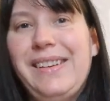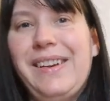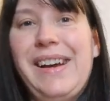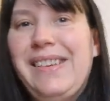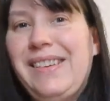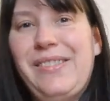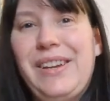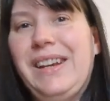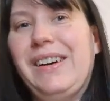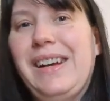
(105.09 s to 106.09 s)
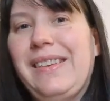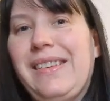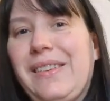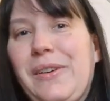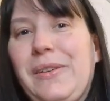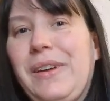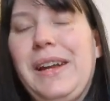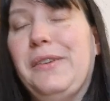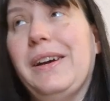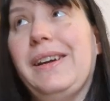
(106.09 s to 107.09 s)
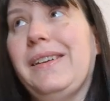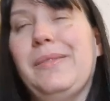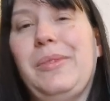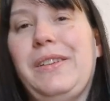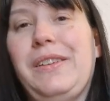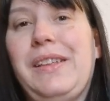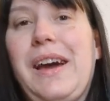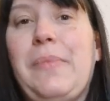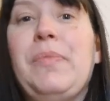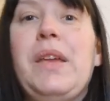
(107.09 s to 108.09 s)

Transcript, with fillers: Like it's just really nice. So anyway, I'm gonna do that.